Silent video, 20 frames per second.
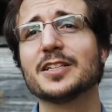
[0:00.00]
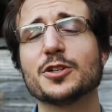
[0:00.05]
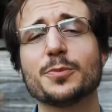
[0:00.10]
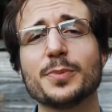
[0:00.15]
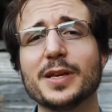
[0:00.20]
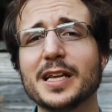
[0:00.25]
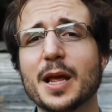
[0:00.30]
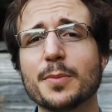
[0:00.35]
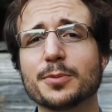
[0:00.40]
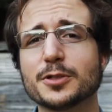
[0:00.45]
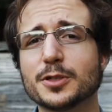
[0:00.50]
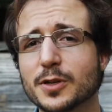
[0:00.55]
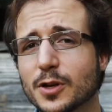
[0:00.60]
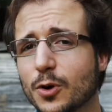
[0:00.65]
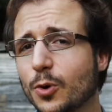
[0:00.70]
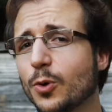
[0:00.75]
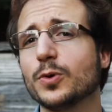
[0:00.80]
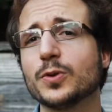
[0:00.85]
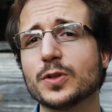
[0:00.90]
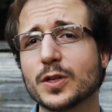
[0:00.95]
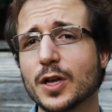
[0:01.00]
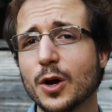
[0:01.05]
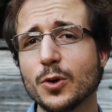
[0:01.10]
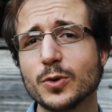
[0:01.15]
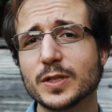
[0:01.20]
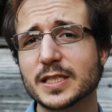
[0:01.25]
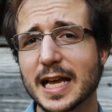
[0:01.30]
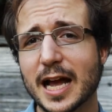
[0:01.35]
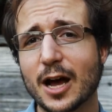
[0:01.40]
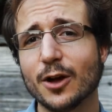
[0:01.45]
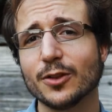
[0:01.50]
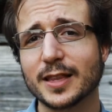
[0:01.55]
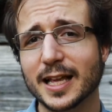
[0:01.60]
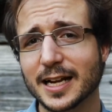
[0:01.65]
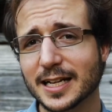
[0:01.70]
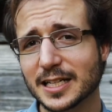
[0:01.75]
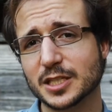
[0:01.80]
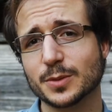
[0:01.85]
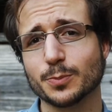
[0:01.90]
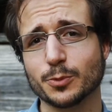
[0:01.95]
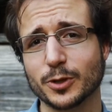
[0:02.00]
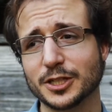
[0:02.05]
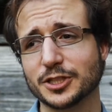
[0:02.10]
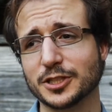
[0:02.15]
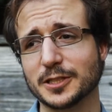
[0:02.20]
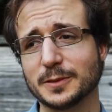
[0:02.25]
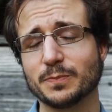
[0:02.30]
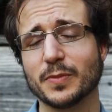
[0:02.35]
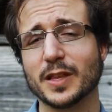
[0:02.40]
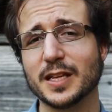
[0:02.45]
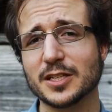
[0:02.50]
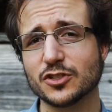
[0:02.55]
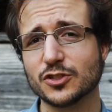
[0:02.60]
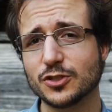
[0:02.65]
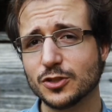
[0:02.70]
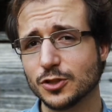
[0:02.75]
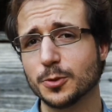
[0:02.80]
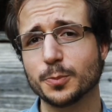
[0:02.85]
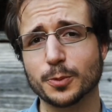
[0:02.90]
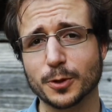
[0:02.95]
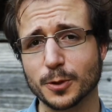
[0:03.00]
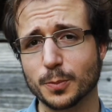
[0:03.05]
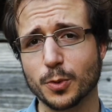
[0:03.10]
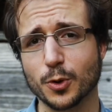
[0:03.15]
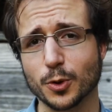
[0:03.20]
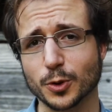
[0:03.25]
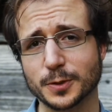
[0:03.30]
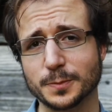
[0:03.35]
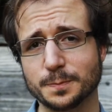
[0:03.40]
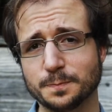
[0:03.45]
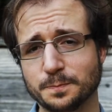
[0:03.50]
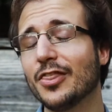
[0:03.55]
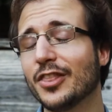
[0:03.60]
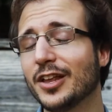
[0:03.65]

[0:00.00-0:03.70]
So being able to coax out that expression is super important.